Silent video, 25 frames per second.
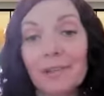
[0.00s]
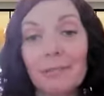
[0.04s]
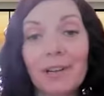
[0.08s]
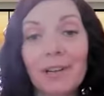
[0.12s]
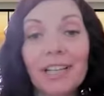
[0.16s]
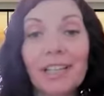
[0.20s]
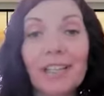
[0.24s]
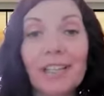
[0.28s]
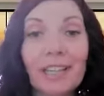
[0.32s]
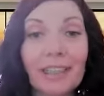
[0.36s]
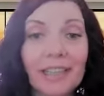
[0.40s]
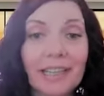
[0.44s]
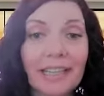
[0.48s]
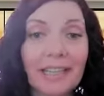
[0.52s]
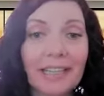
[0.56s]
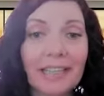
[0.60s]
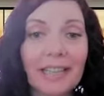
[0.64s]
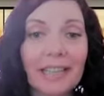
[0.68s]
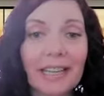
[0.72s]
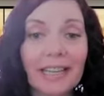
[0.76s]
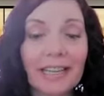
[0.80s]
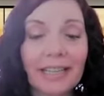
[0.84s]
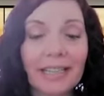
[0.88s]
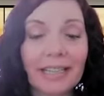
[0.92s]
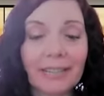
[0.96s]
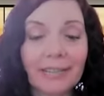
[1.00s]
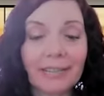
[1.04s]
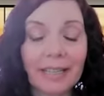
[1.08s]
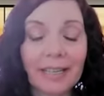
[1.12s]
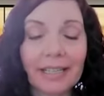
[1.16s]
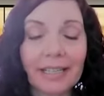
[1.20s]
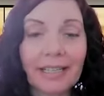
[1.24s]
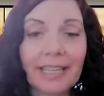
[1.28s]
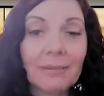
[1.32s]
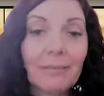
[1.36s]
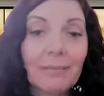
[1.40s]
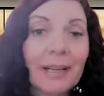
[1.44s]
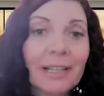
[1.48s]
so one of the things i
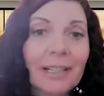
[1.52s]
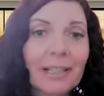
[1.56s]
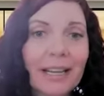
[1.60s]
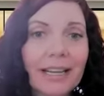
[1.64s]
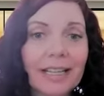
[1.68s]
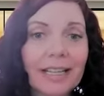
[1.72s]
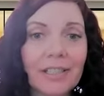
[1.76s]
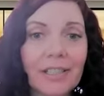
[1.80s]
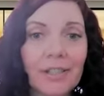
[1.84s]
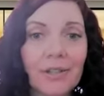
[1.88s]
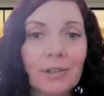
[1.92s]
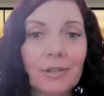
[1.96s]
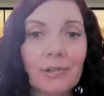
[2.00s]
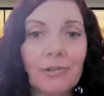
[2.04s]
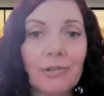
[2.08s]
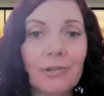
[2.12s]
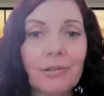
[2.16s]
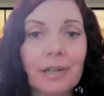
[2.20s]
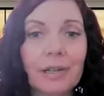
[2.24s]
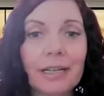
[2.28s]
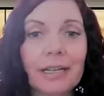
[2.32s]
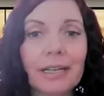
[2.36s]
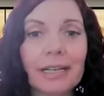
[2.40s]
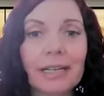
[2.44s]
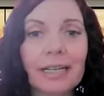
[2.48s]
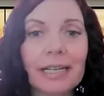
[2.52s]
i take my clients through